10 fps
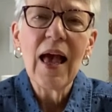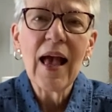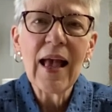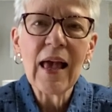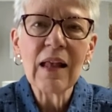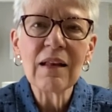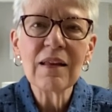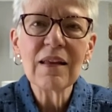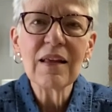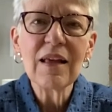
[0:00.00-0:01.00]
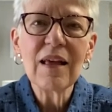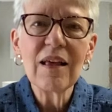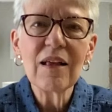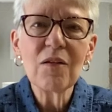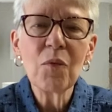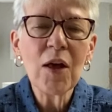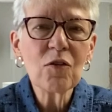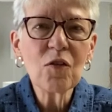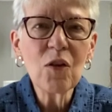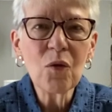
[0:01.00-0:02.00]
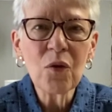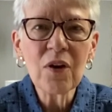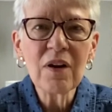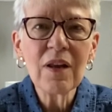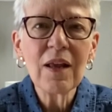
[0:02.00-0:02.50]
and went to the Lord,